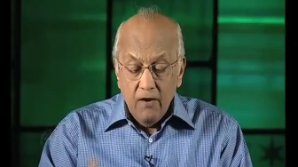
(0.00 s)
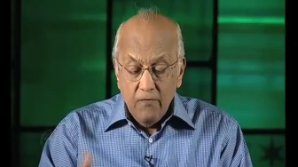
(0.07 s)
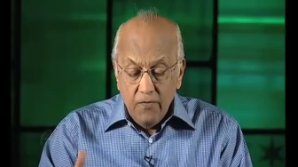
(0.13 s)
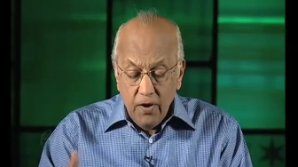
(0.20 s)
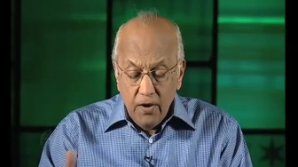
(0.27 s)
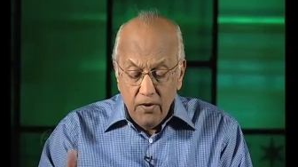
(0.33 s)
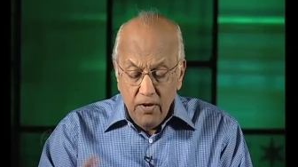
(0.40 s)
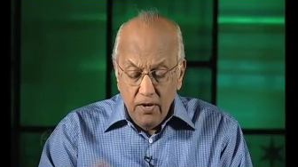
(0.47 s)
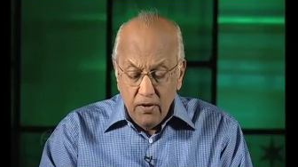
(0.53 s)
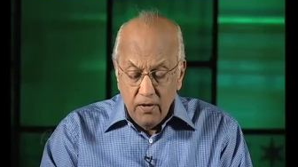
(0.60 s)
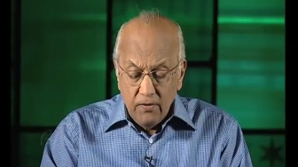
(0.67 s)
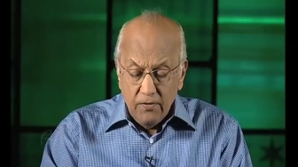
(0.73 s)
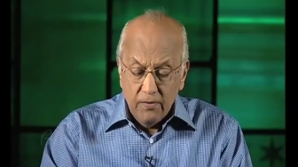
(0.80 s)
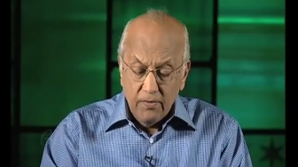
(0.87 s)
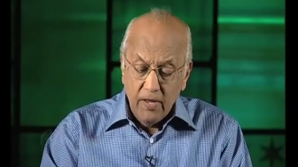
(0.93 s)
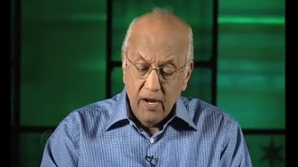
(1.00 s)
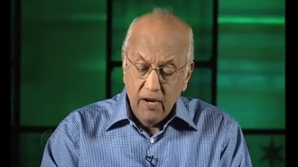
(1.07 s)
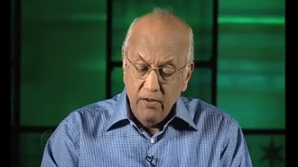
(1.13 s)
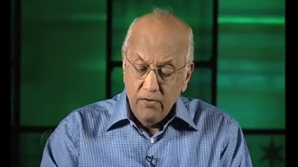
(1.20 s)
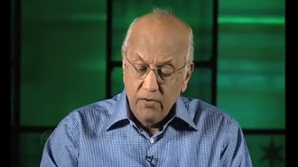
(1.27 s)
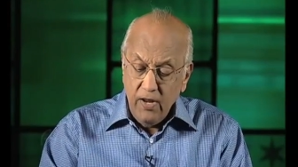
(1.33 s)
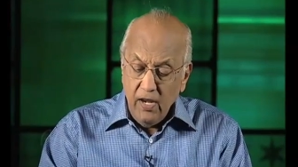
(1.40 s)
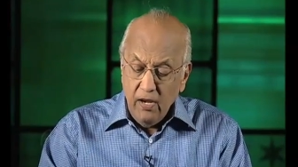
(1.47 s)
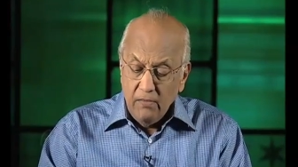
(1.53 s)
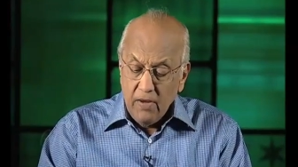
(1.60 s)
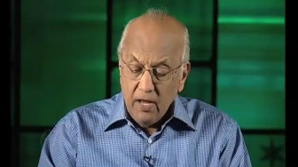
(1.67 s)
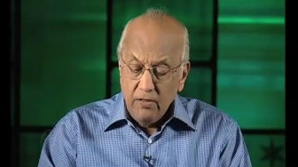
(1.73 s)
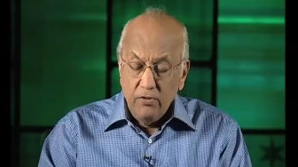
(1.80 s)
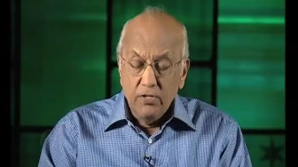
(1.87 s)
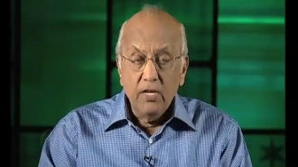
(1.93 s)
And following on from there, you read
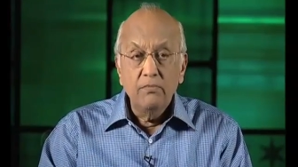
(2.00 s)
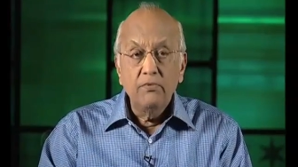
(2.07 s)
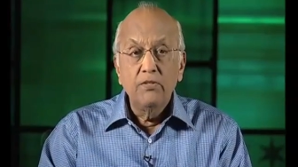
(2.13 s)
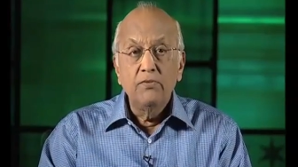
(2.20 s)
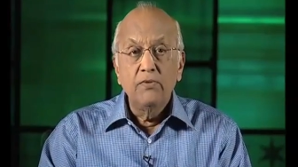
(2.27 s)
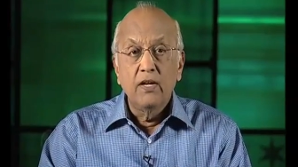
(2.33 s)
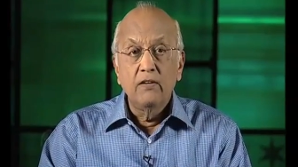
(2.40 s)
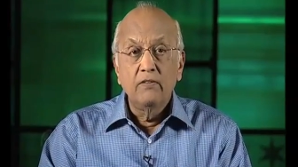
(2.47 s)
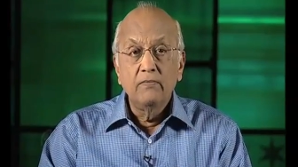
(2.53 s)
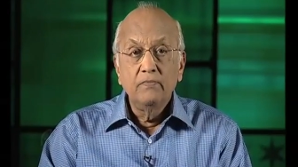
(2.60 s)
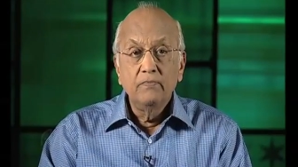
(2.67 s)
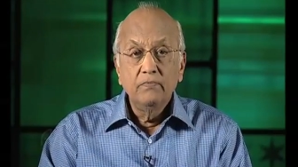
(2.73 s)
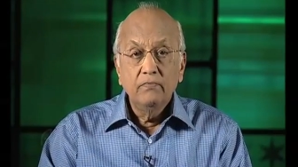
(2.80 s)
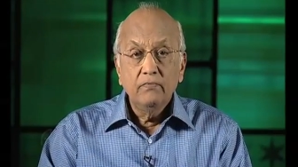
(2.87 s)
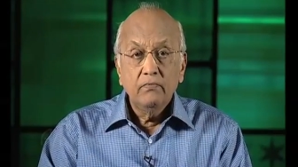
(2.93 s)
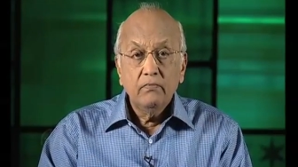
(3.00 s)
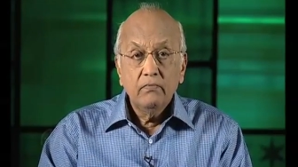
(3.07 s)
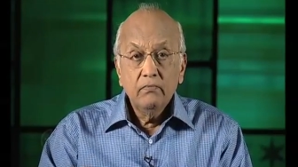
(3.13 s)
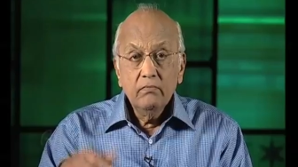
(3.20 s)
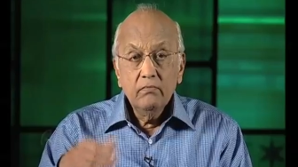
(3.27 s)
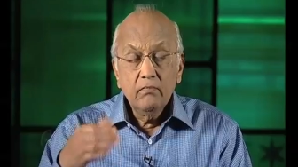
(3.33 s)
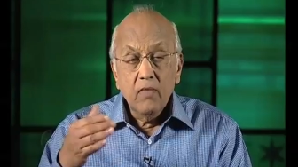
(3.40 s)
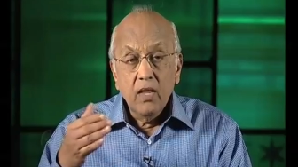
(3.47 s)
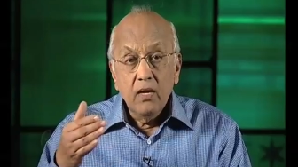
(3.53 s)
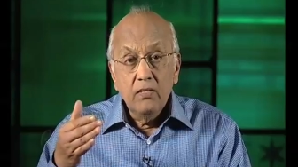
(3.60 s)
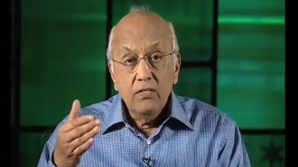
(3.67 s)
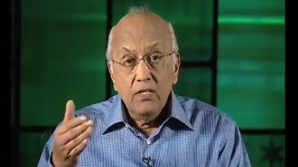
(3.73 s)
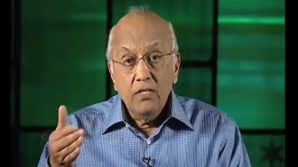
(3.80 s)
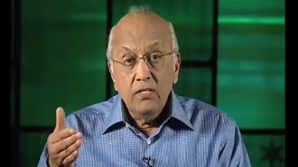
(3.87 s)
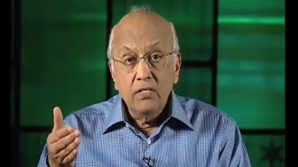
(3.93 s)
in Matthew chapter 12,
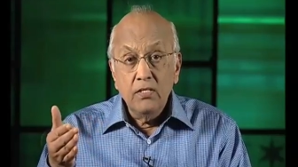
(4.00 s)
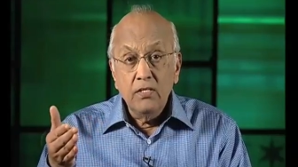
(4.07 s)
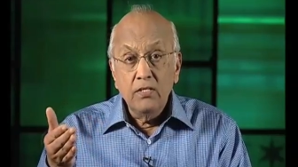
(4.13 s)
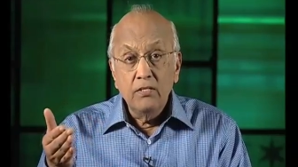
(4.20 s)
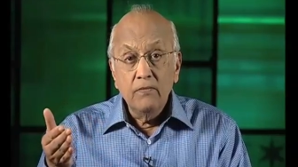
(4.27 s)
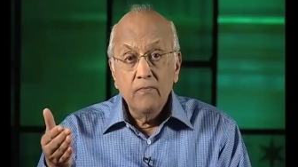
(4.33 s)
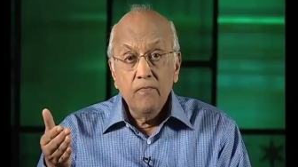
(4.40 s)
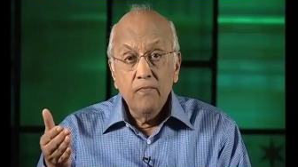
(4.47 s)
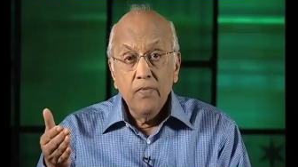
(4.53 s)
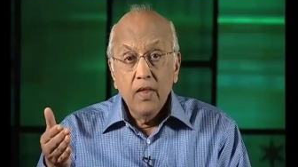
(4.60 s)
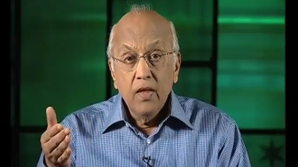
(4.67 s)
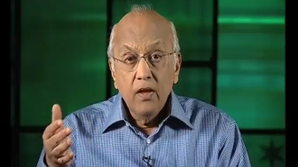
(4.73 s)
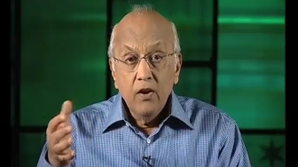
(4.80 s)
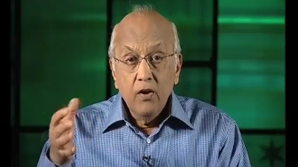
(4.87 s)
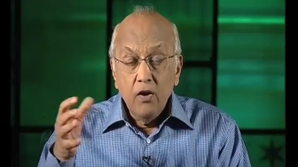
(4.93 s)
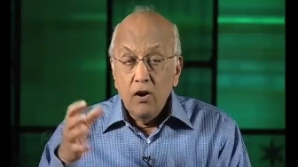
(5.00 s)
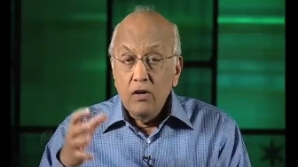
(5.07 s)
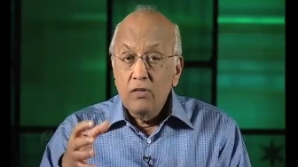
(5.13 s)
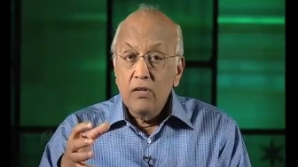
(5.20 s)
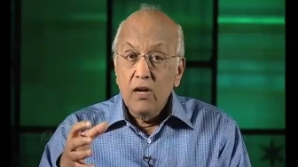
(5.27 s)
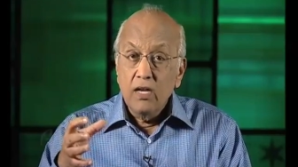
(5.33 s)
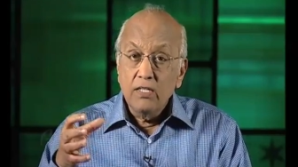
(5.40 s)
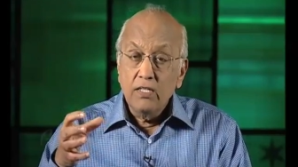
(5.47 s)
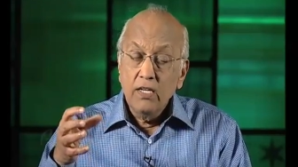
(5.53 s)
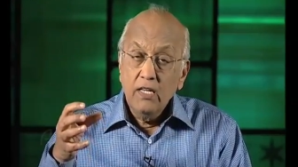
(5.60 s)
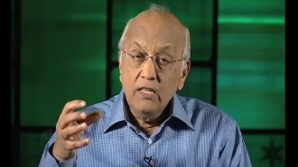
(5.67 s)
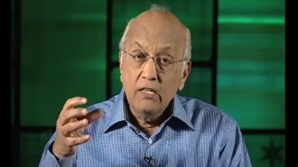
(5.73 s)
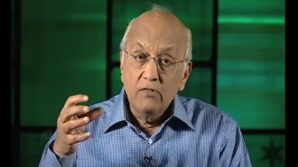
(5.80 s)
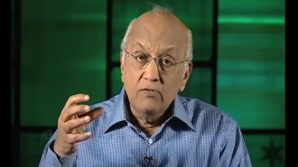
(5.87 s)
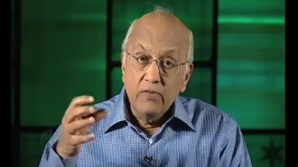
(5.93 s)
Jesus
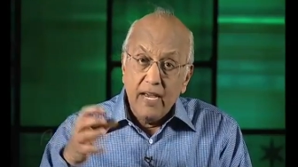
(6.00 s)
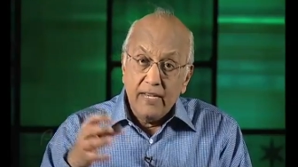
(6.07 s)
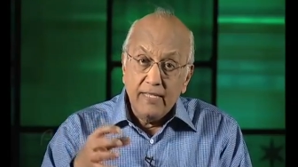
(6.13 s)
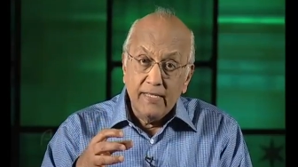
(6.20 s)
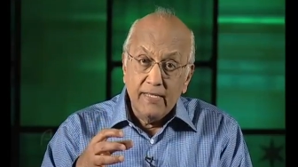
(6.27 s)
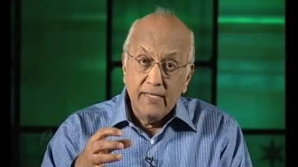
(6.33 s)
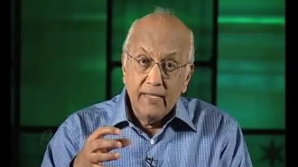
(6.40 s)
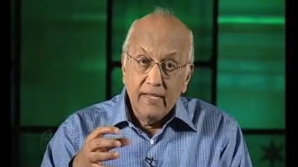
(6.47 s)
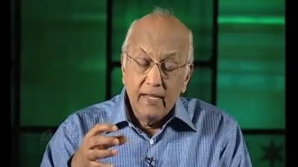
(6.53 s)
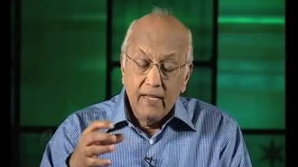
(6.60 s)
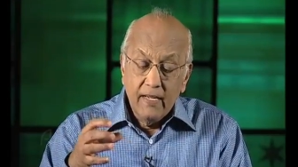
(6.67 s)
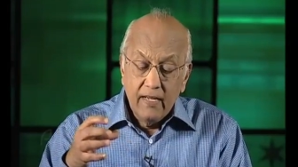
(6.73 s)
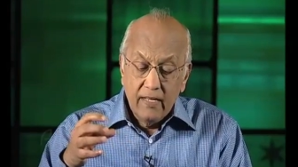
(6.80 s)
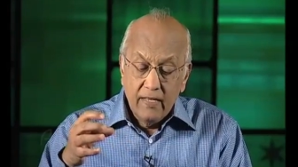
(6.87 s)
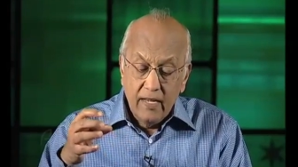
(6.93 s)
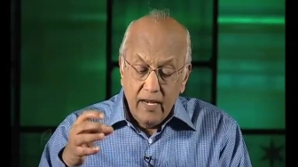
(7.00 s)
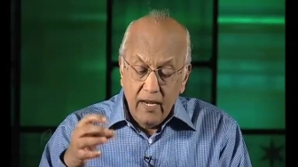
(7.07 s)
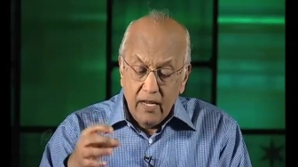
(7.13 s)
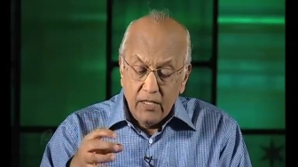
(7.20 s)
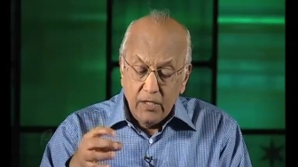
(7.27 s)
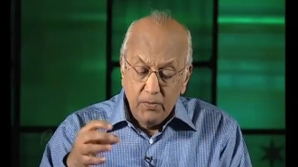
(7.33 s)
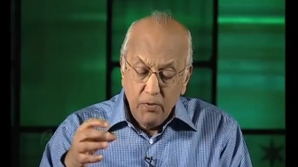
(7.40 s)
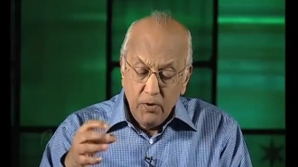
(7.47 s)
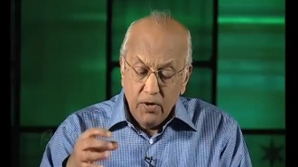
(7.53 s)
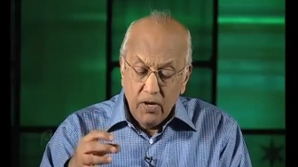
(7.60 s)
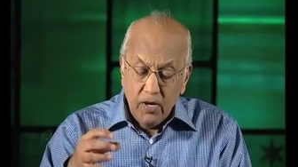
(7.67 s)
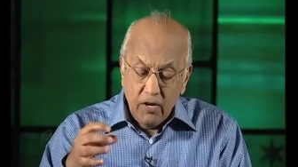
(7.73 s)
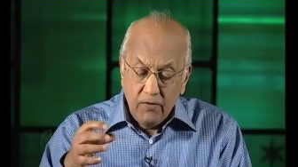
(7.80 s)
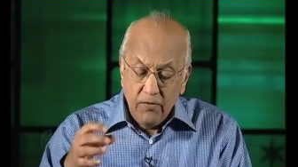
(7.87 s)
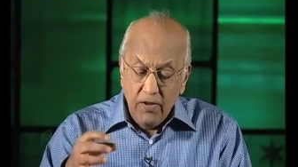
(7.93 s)
contrasting the rest that he had
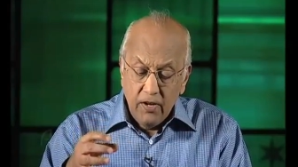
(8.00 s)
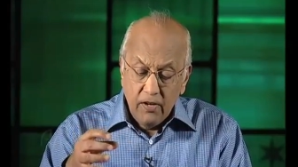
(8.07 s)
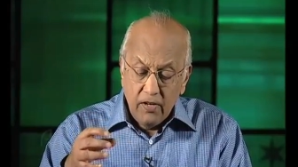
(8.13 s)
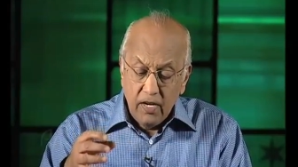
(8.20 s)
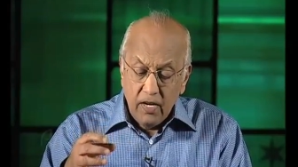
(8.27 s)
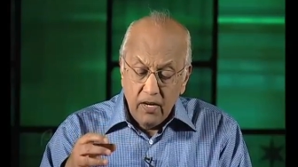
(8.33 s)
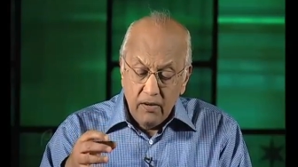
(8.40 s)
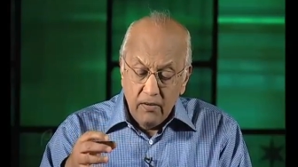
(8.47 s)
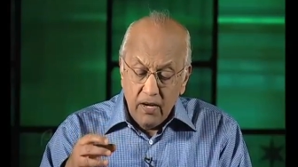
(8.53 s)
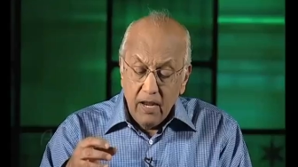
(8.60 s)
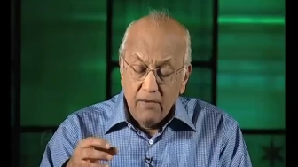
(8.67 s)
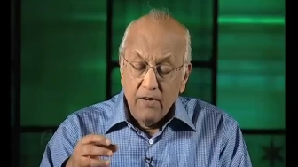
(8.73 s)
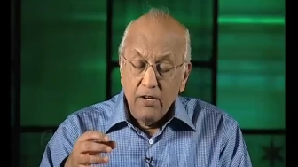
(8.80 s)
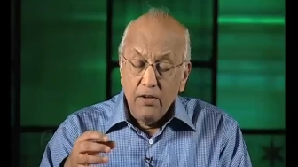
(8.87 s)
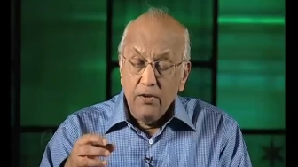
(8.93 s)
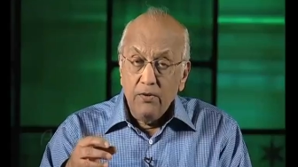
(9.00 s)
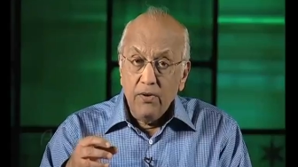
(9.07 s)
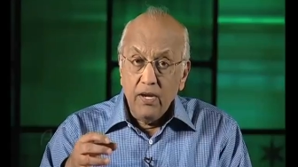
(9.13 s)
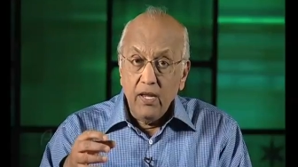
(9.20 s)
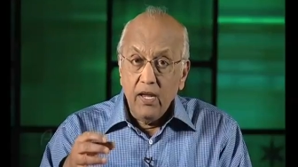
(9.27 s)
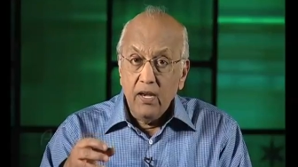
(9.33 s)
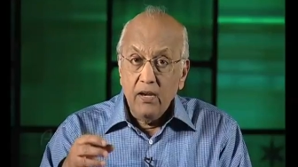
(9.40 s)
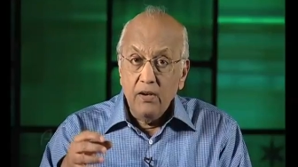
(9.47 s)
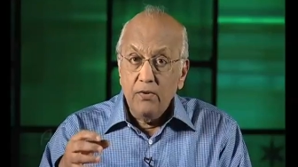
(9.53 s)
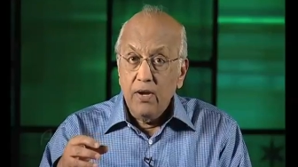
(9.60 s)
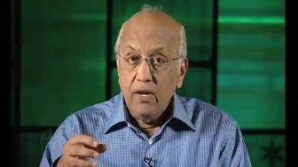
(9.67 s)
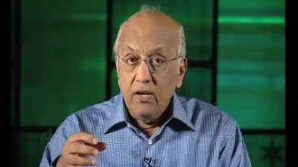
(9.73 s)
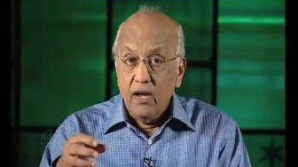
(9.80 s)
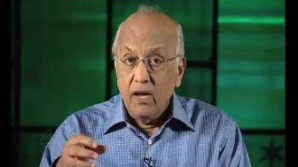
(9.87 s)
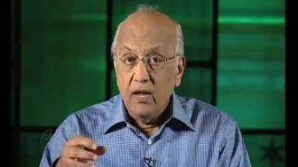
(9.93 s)
spoken of here in 11 28 and
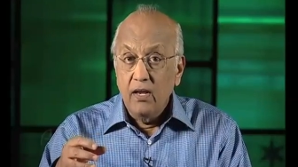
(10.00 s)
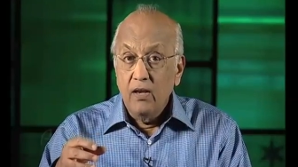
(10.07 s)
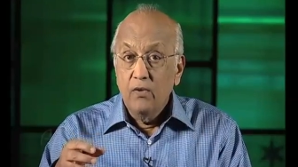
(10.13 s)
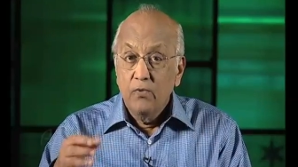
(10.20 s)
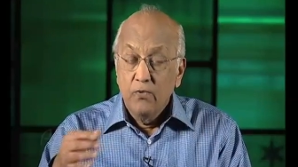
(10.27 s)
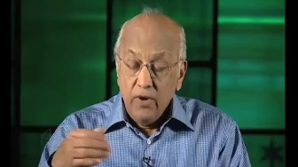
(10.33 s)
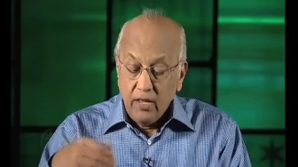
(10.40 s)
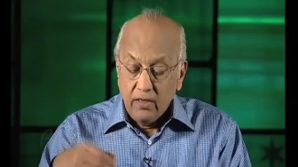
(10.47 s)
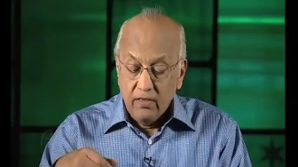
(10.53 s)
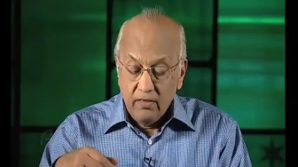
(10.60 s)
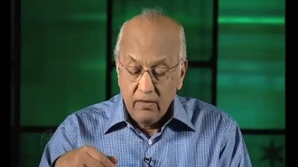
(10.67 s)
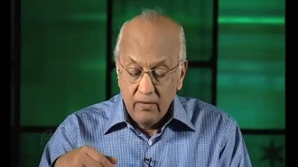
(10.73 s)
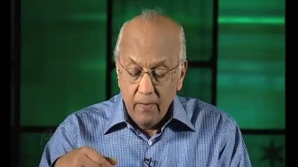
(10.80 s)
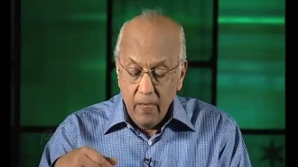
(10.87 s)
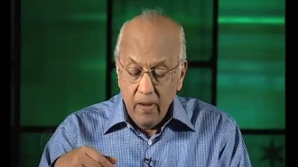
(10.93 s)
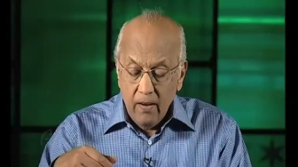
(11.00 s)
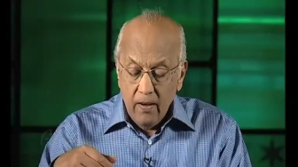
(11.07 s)
29 with